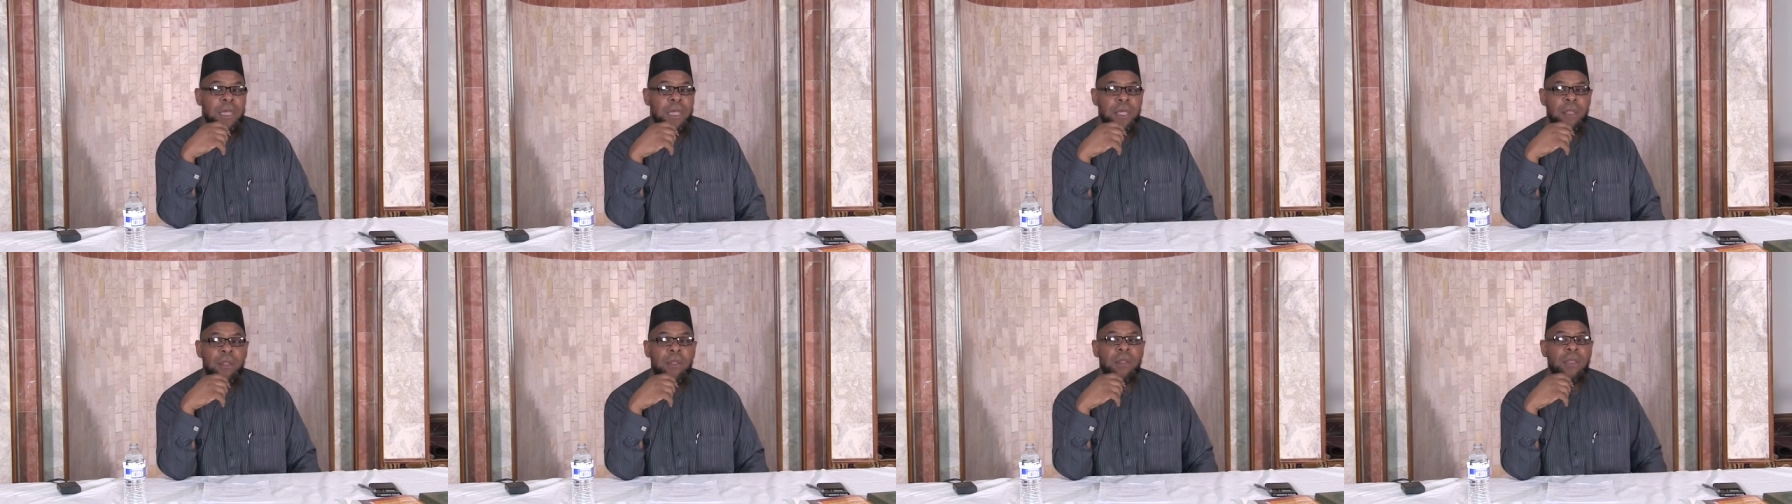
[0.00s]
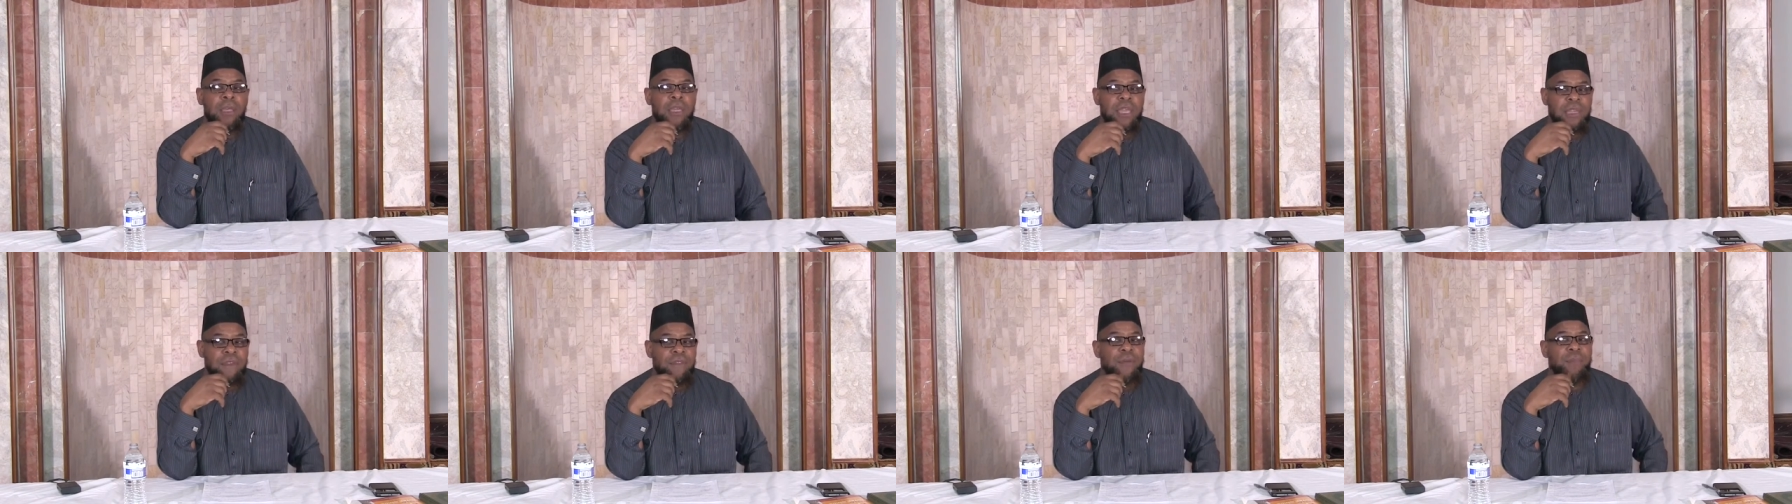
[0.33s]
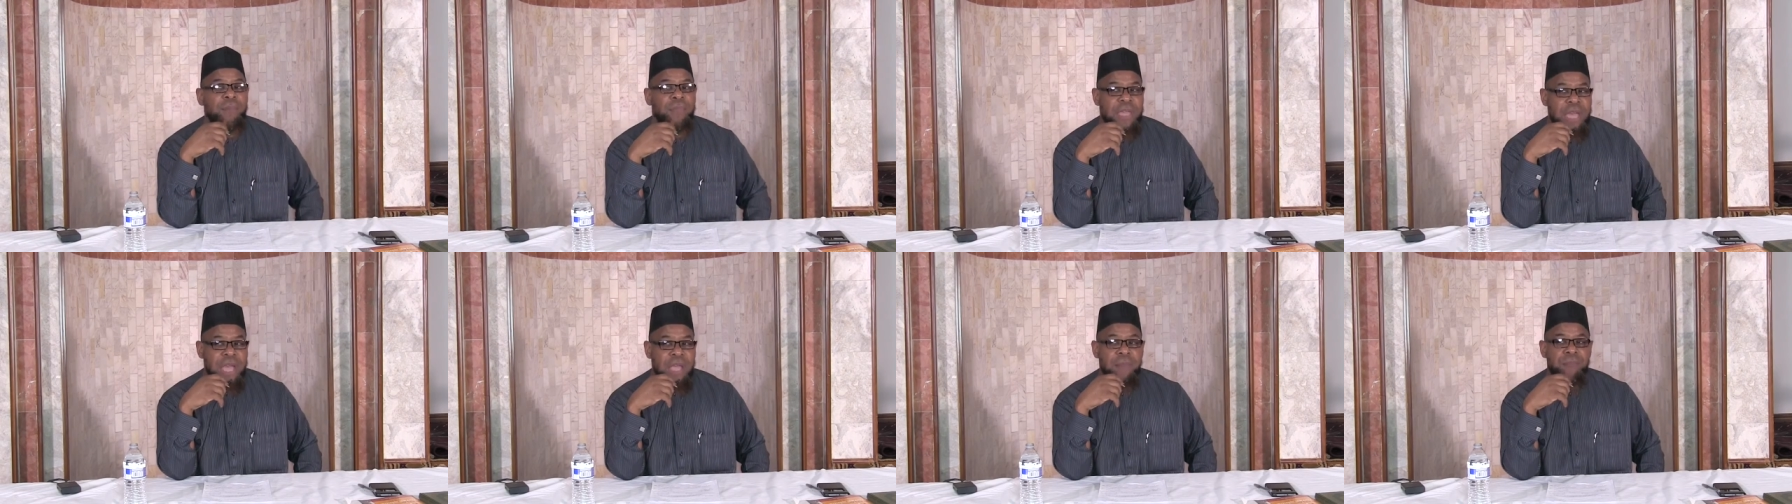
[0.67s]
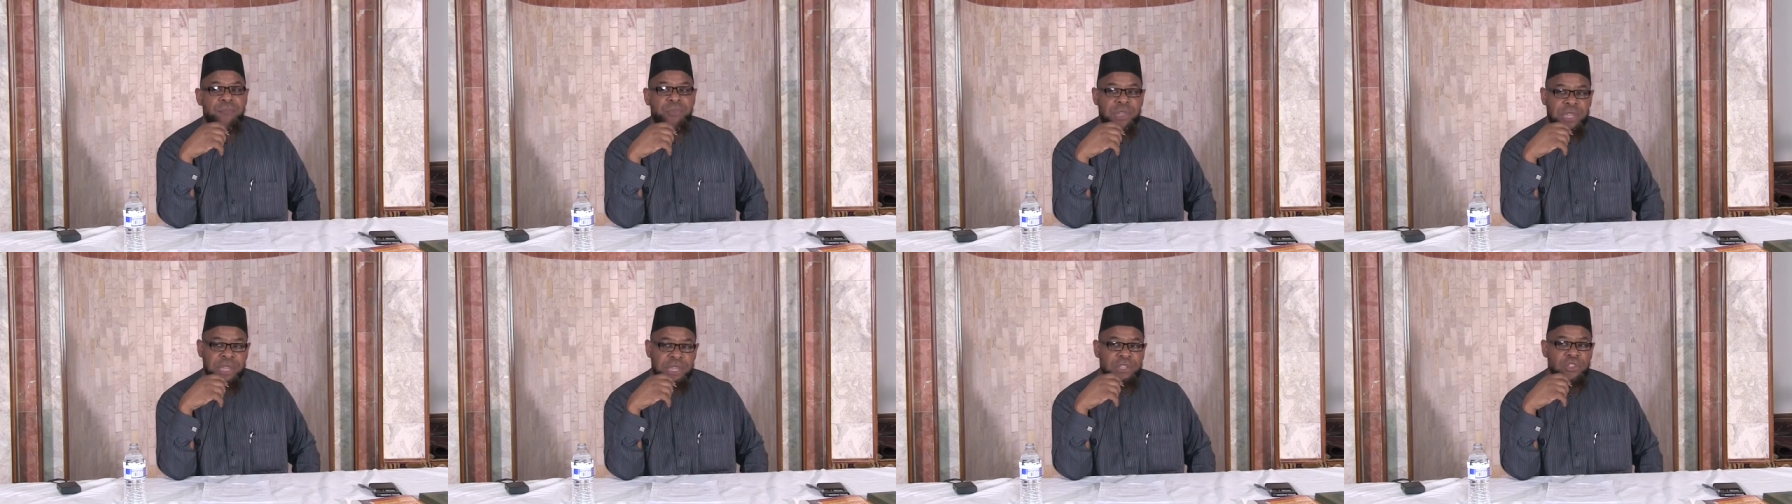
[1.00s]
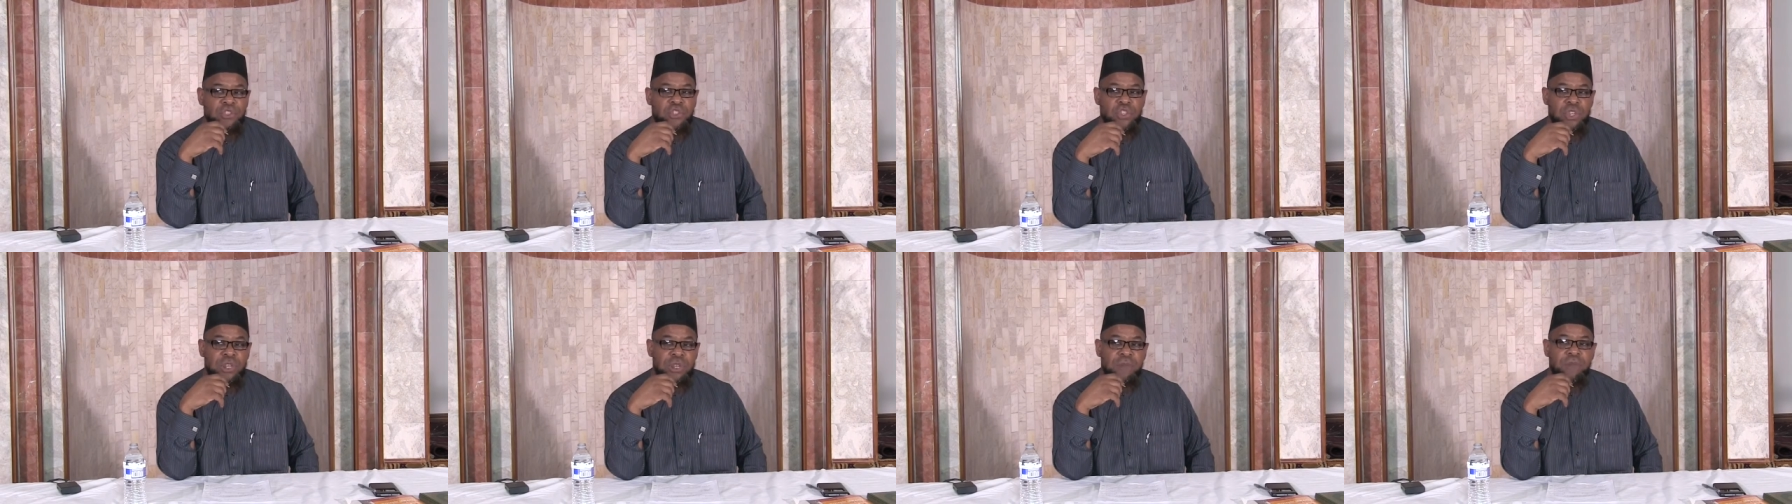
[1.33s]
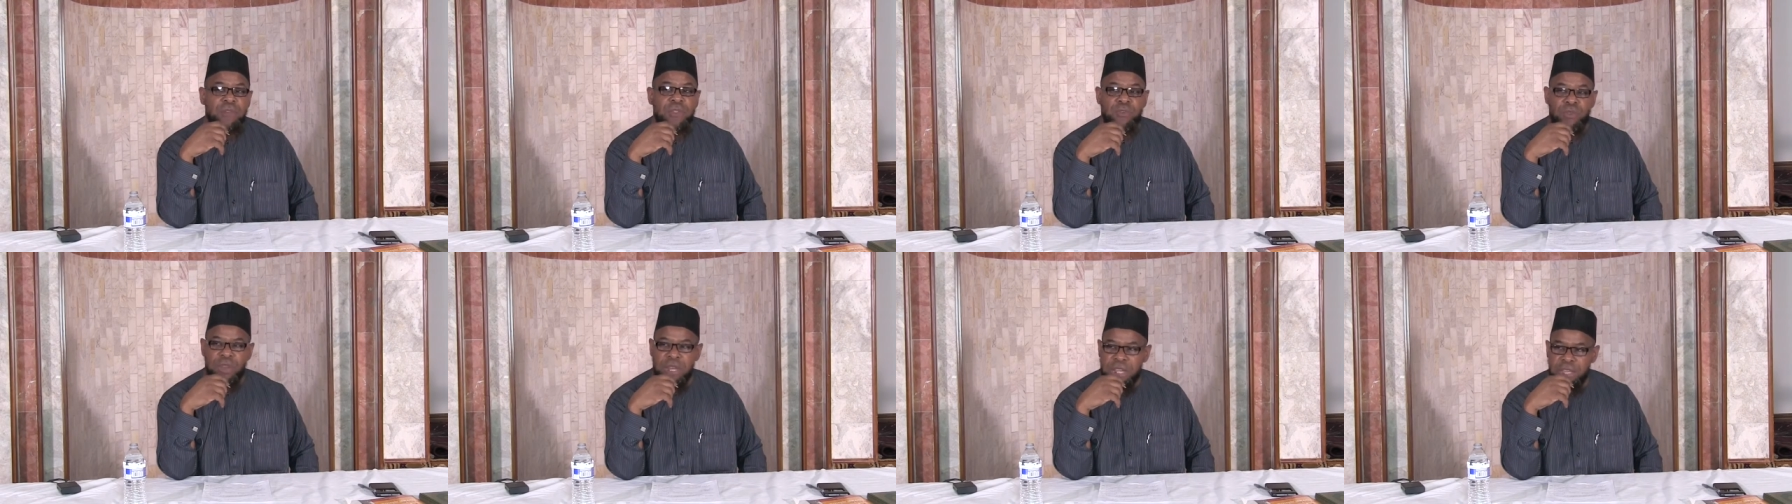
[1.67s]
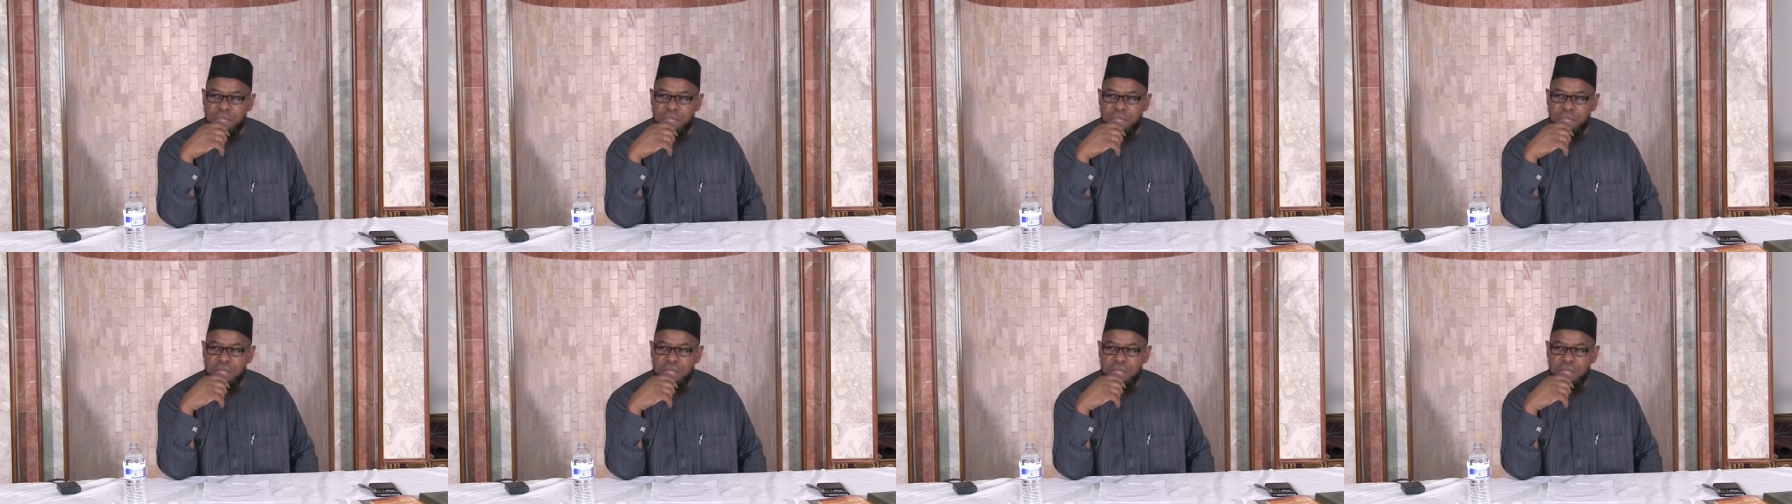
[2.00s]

He'll give him comprehension of the